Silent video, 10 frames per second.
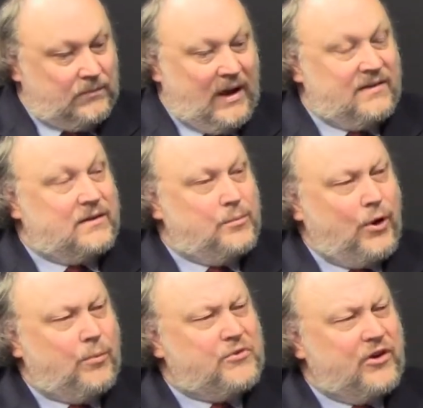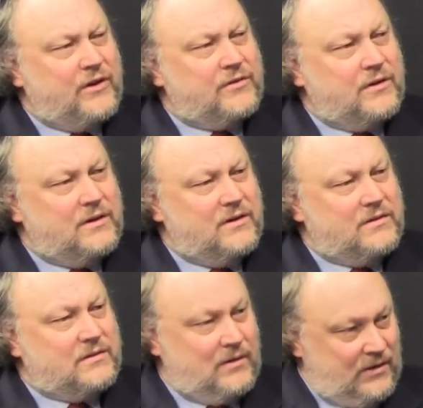as the Pope says in
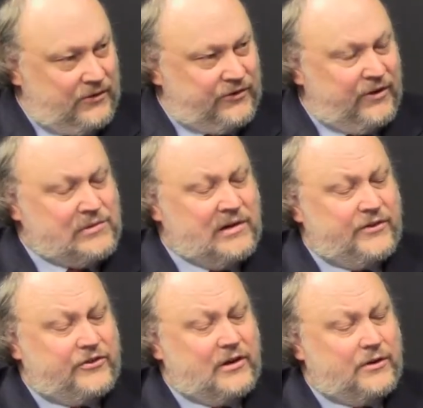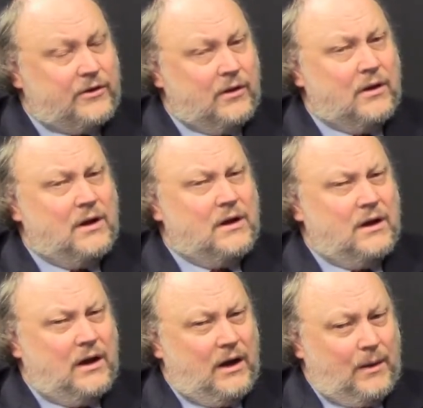his social encyclical,
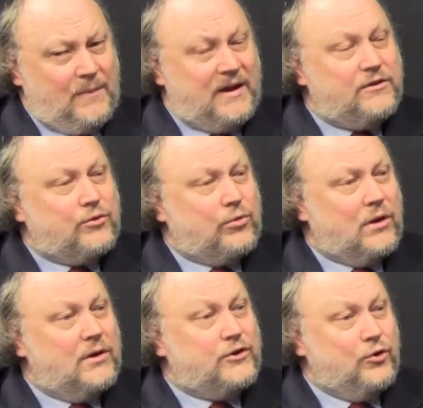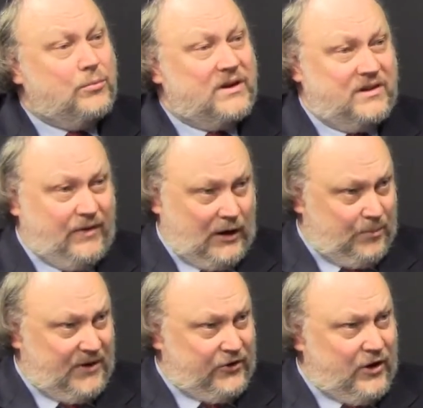integral human
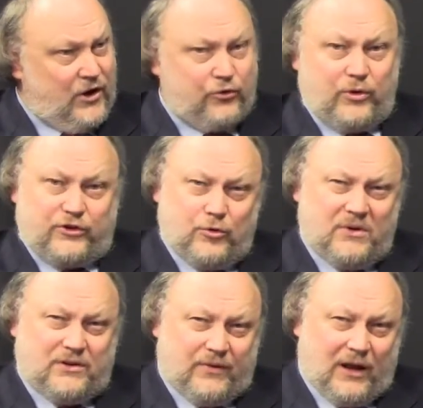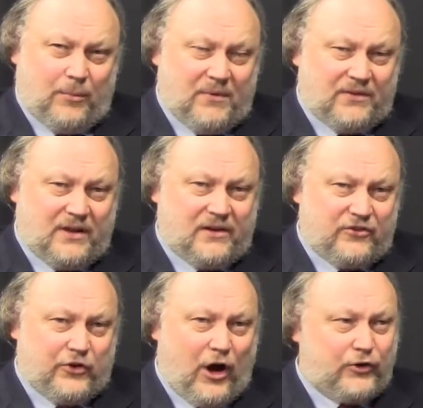development. So a human development that
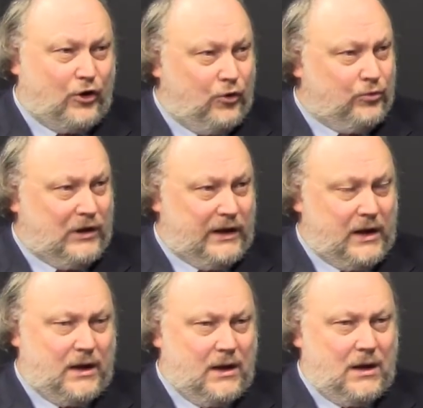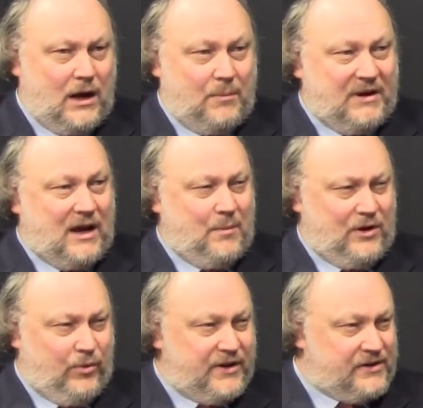is not only becoming
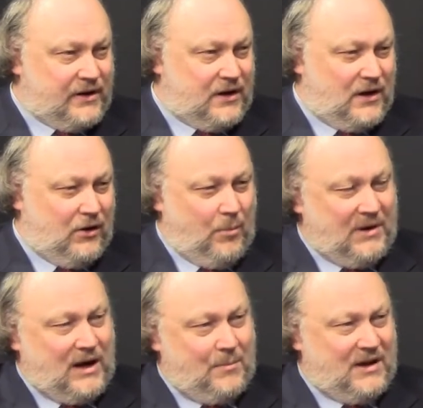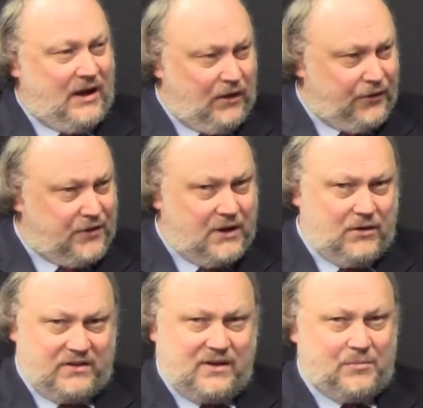richer or becoming healthier
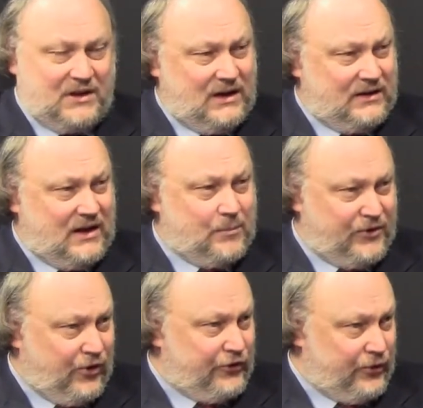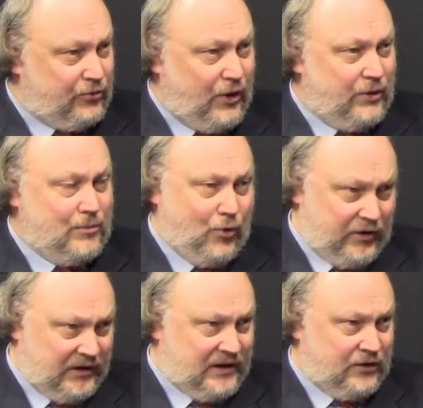or something like that, but also growing
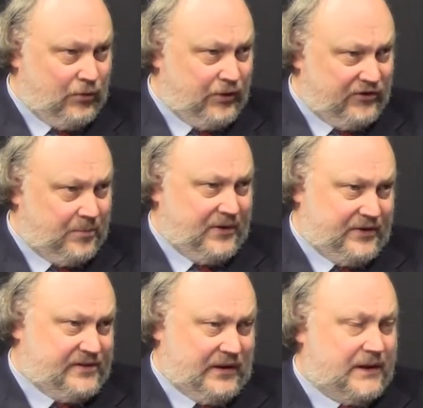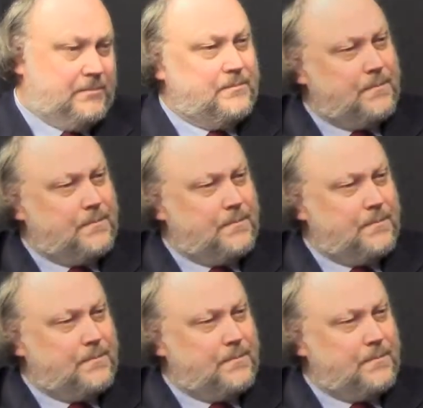morally, growing spiritually.